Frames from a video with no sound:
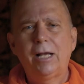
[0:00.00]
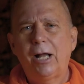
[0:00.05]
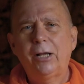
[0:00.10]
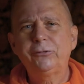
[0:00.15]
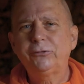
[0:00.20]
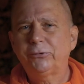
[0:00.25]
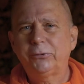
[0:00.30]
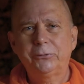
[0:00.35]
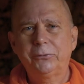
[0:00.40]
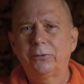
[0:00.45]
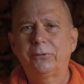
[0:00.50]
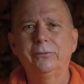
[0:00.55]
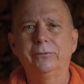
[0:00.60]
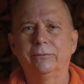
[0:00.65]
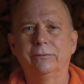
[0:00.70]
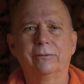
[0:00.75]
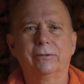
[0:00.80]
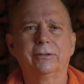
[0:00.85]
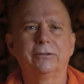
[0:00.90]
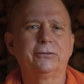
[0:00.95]
As you
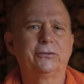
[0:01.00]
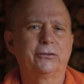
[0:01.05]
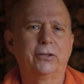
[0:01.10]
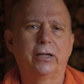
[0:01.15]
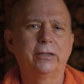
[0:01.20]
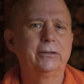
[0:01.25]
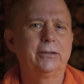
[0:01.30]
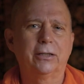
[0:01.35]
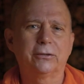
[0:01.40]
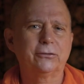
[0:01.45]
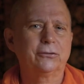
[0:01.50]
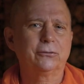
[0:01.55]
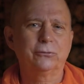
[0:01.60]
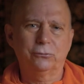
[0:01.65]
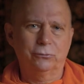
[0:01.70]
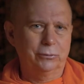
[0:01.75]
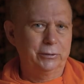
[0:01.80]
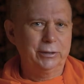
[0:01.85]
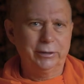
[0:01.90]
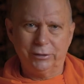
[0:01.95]
know, the sun
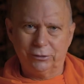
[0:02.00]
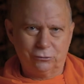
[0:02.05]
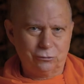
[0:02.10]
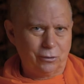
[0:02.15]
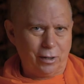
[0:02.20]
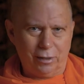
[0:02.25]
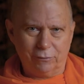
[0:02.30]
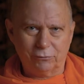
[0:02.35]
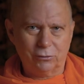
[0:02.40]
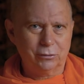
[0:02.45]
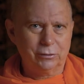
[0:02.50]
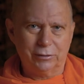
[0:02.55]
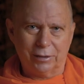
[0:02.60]
doesn't really travel